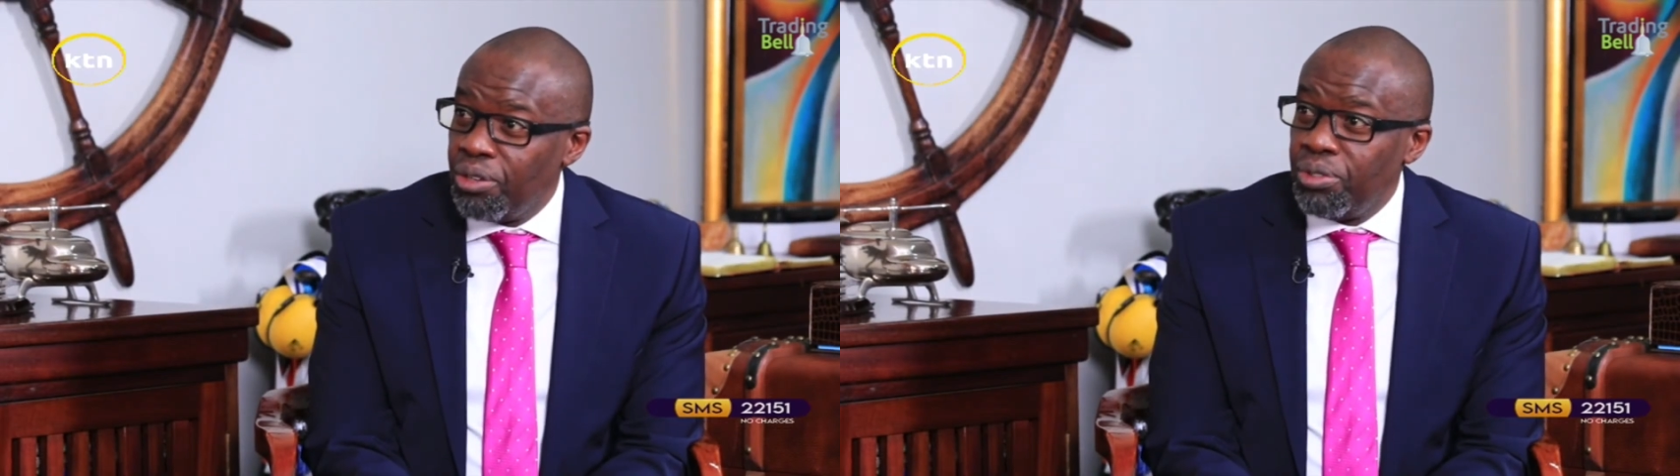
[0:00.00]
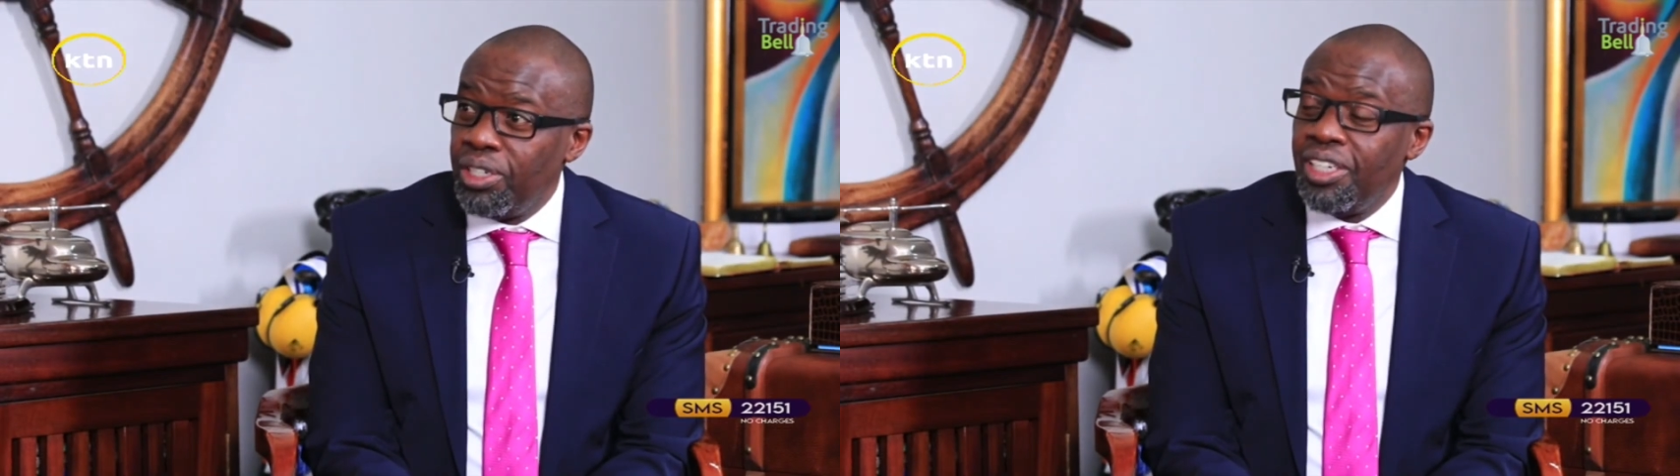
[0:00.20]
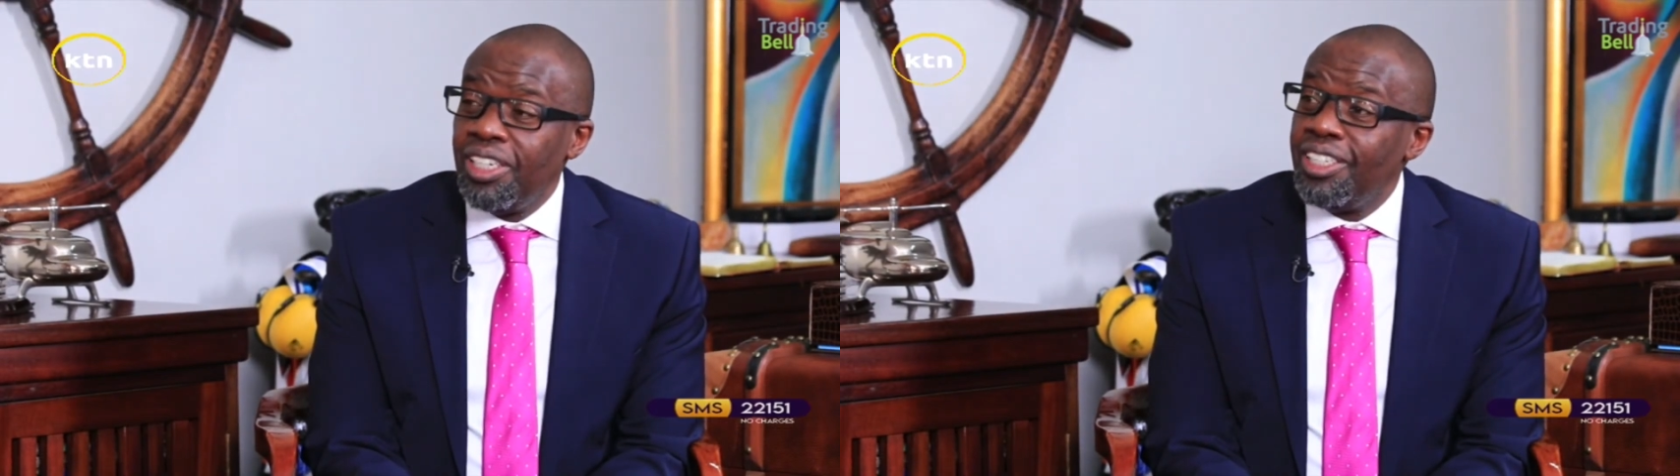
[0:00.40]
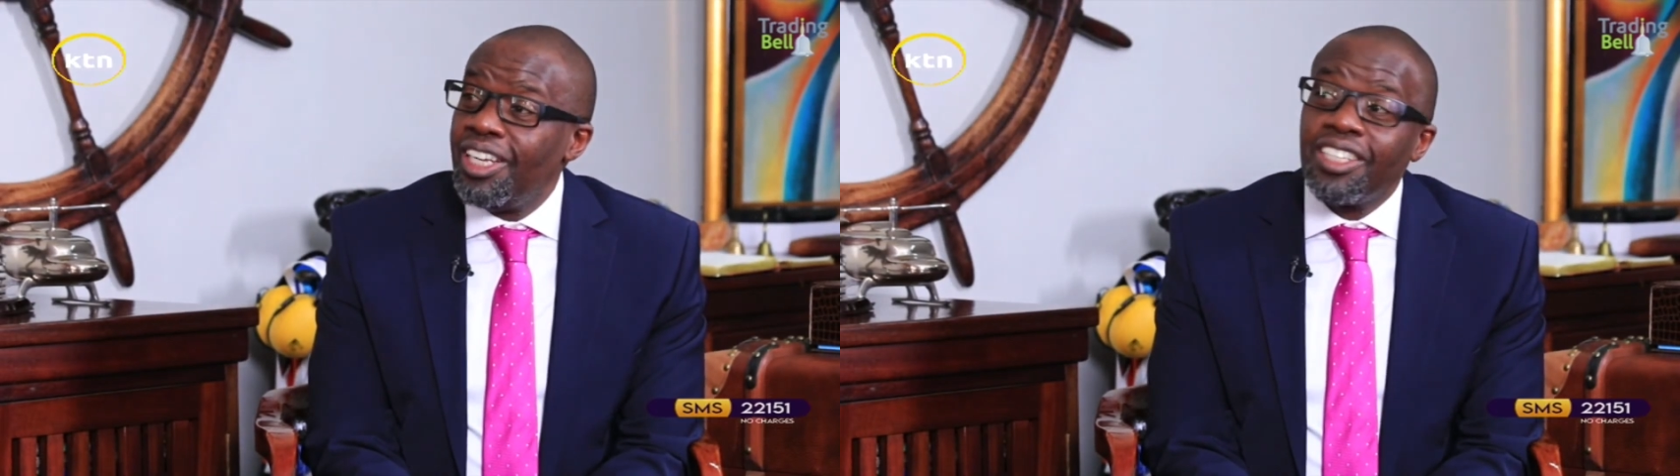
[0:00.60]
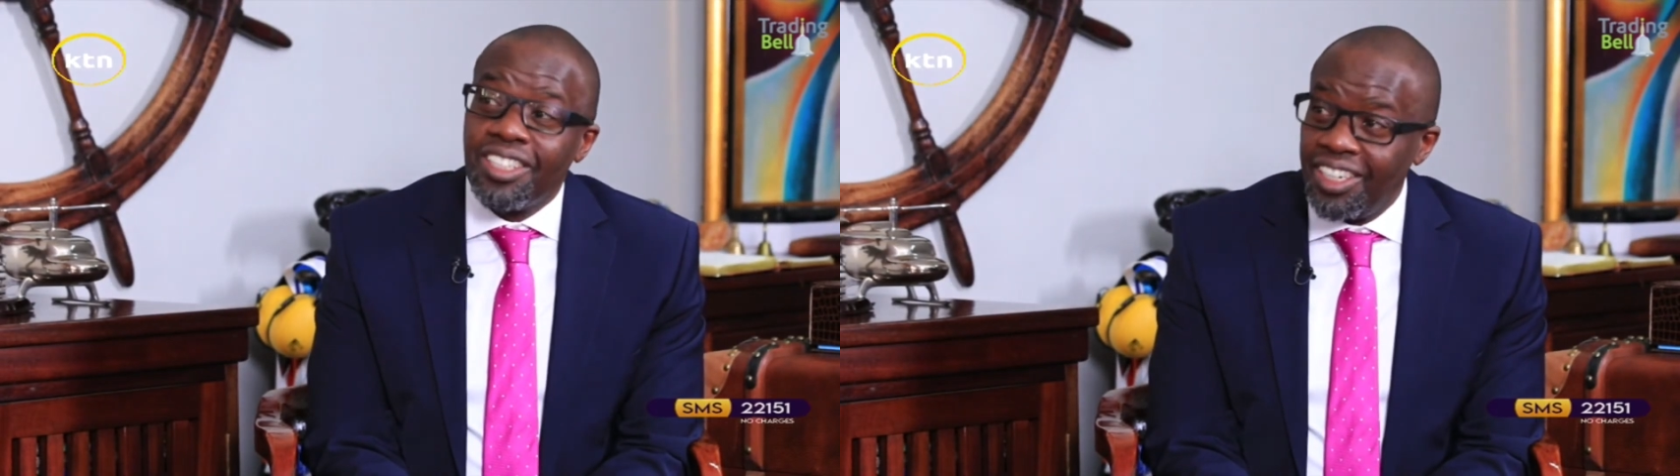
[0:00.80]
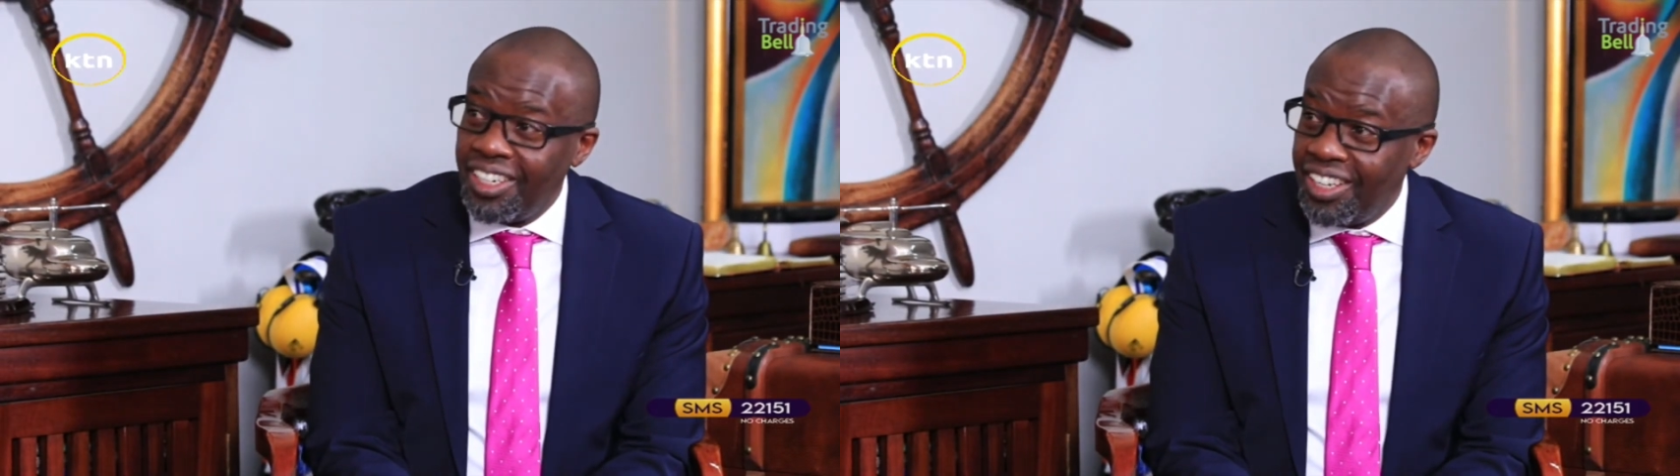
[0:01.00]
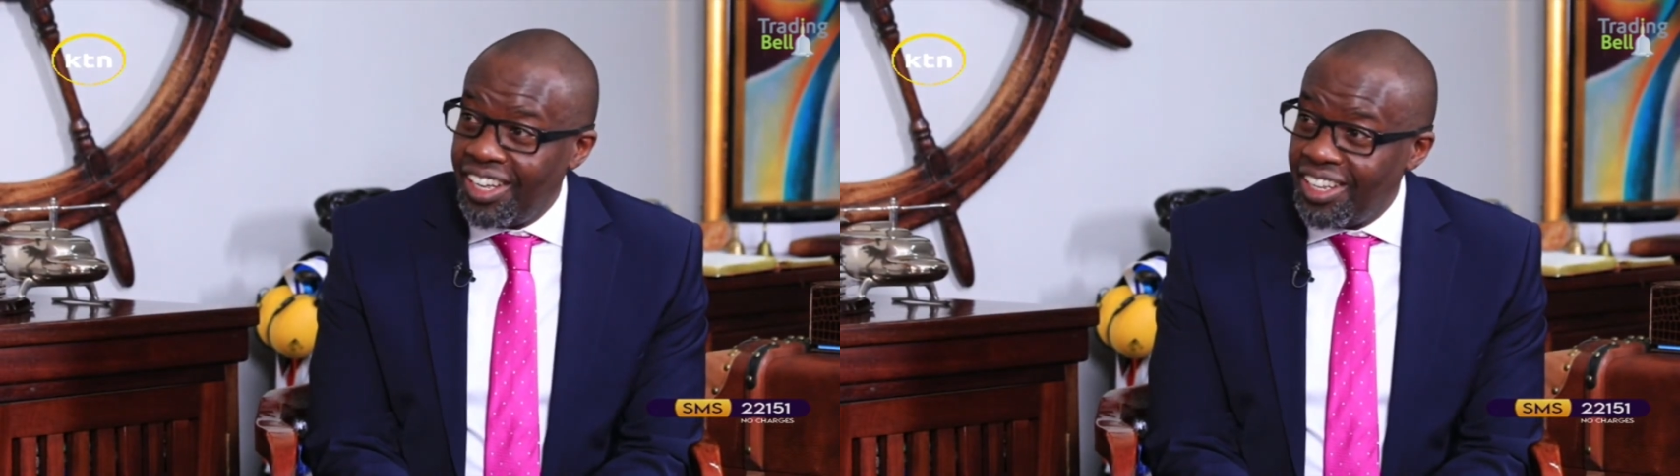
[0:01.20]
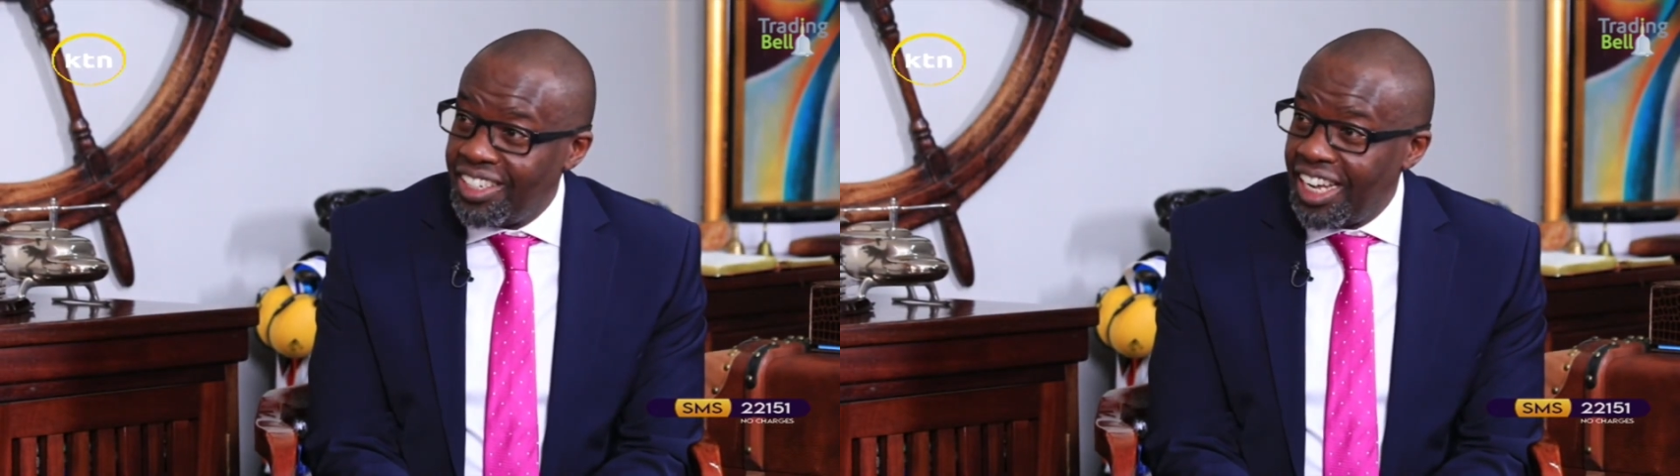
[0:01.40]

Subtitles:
We just read the other